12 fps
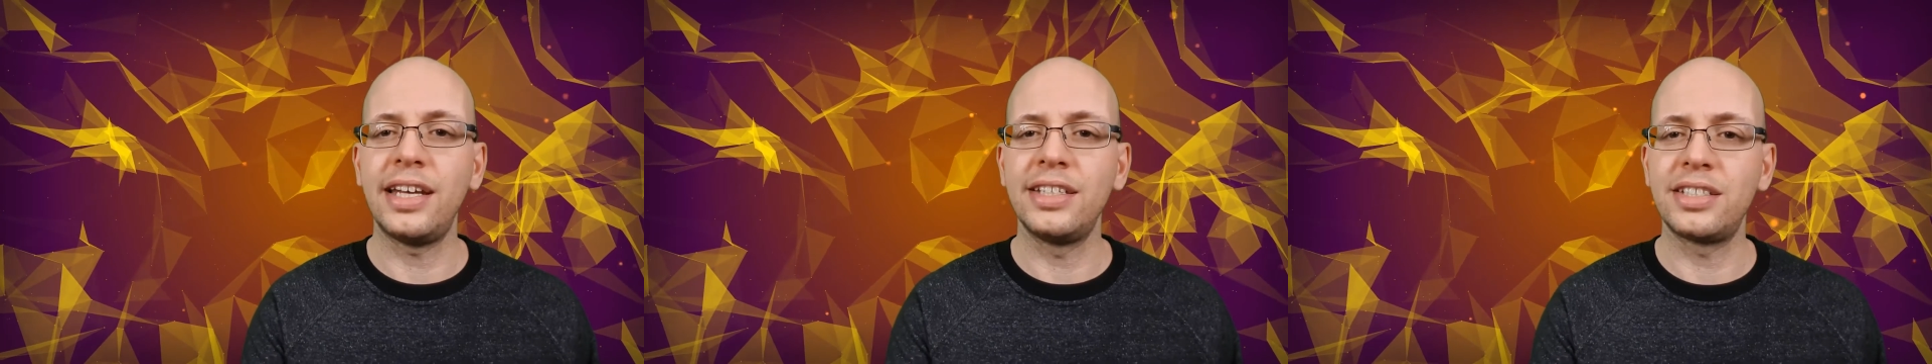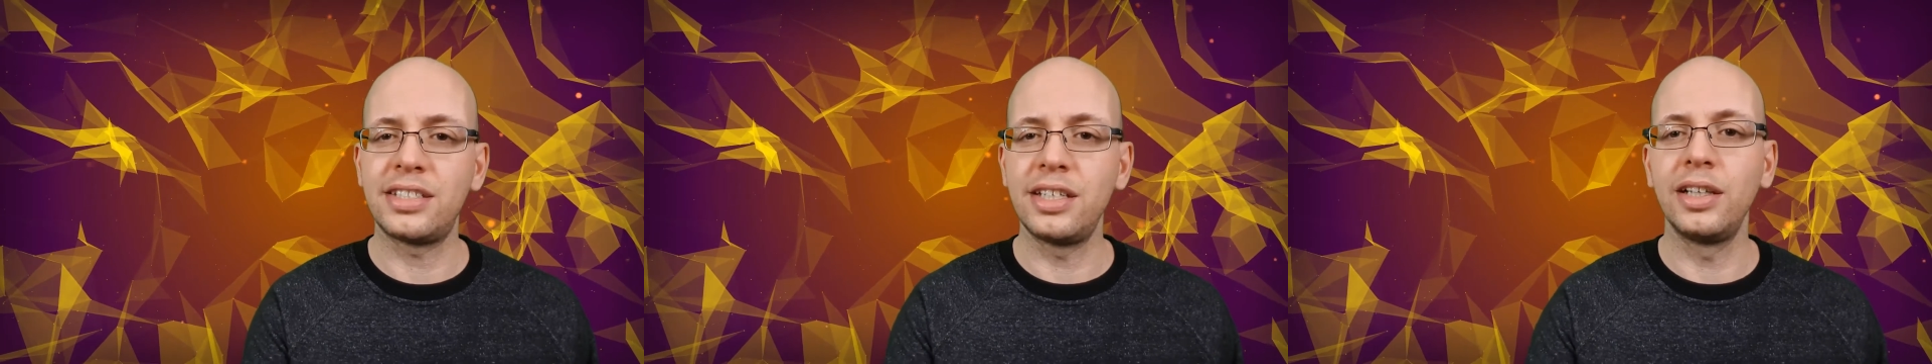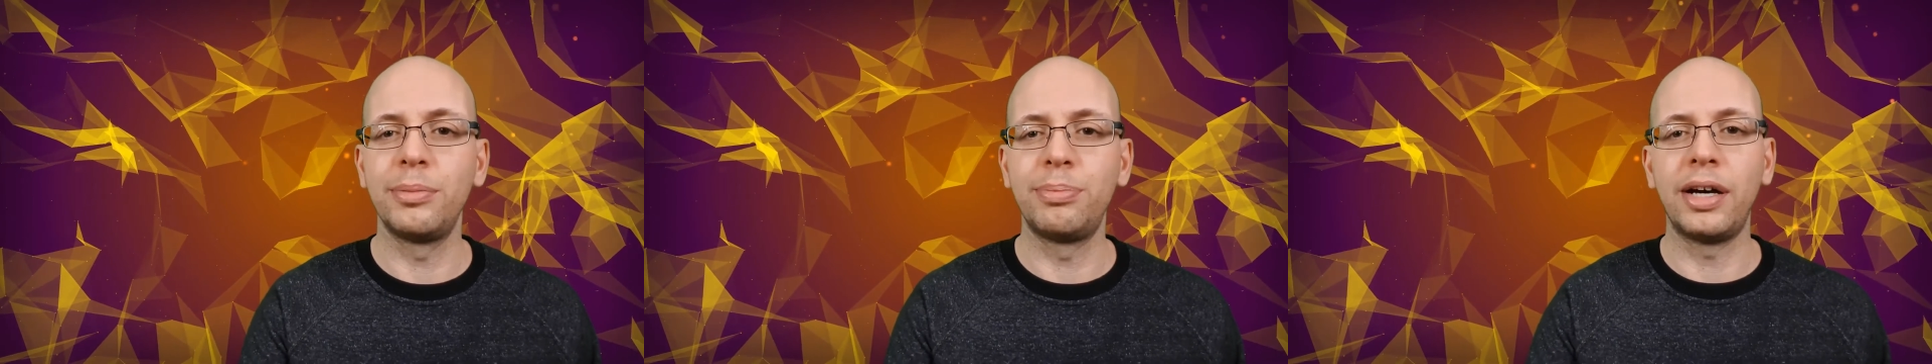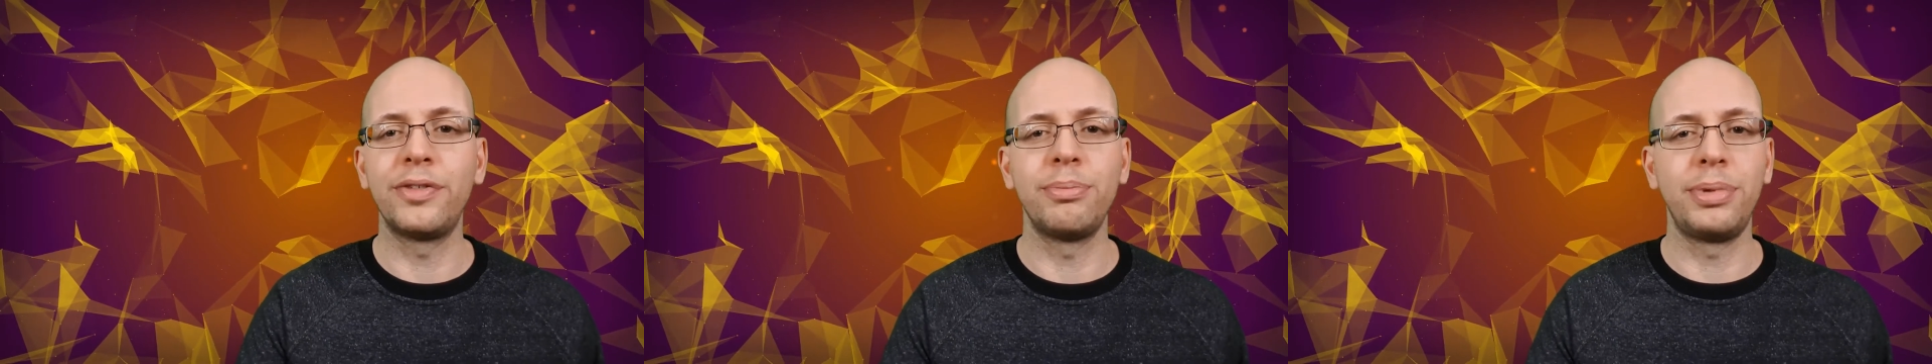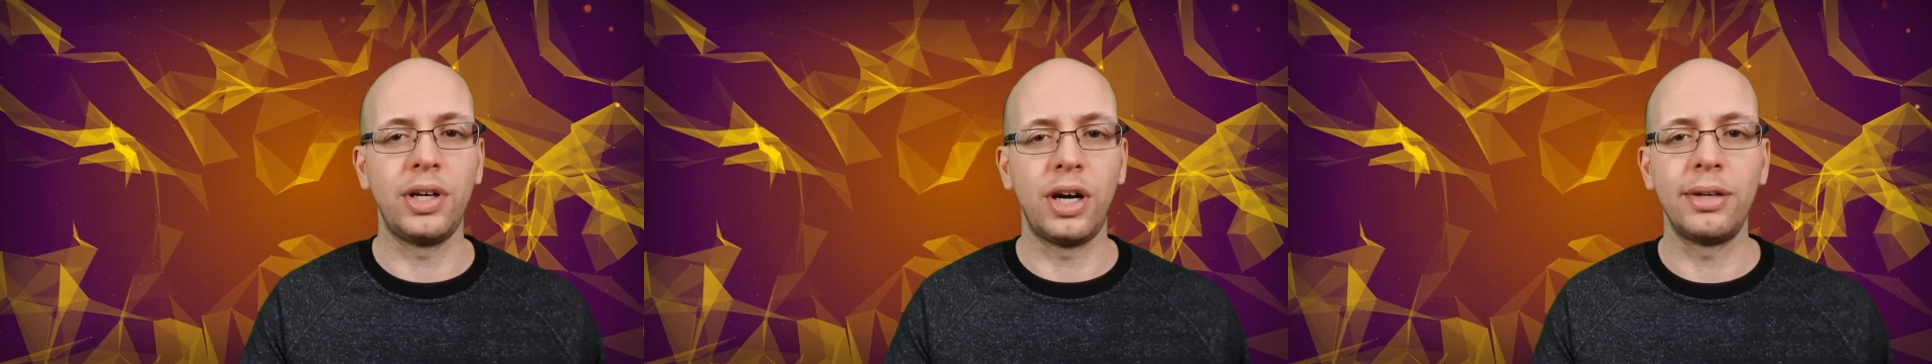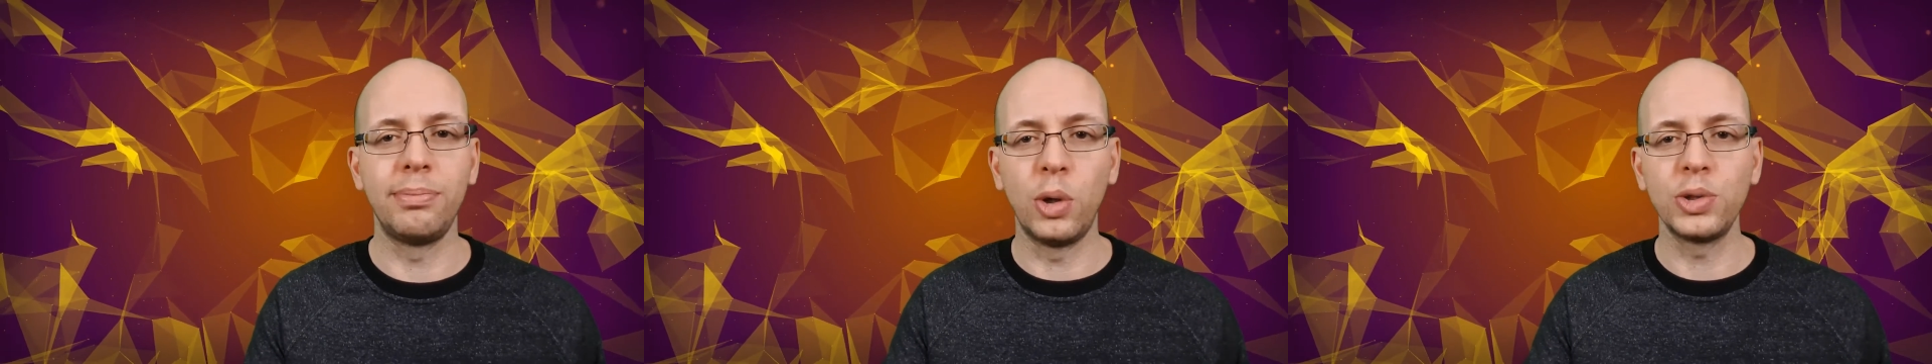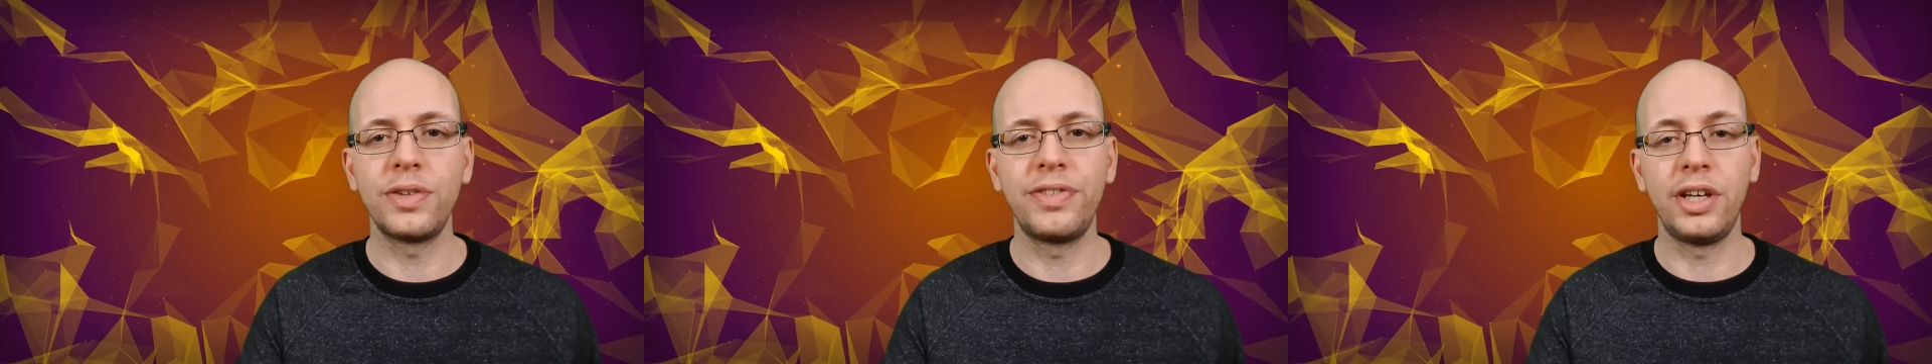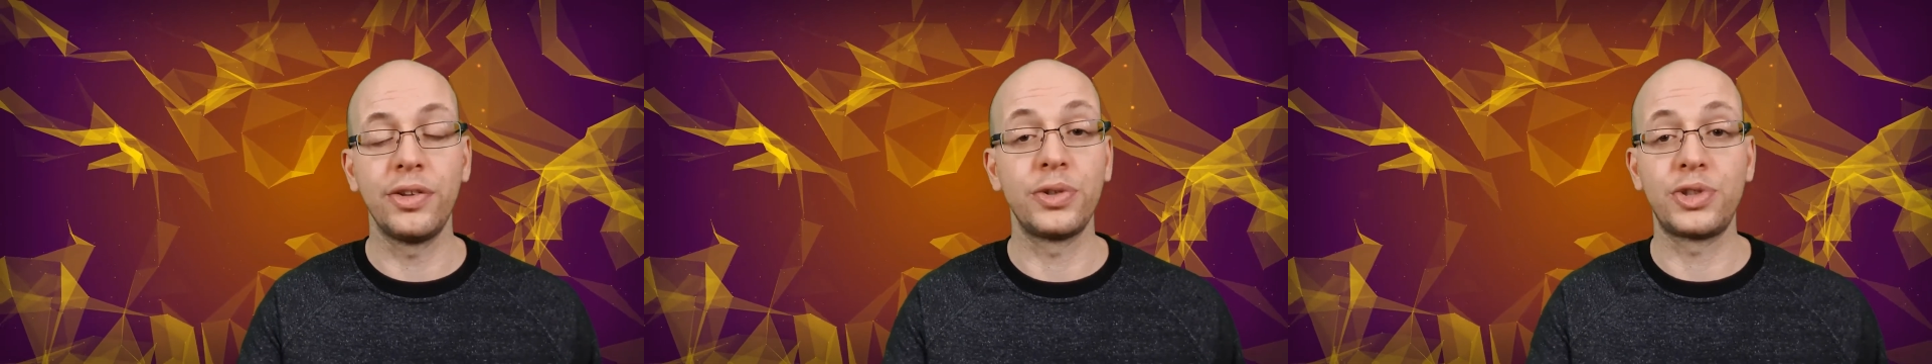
is still above and beyond most of the other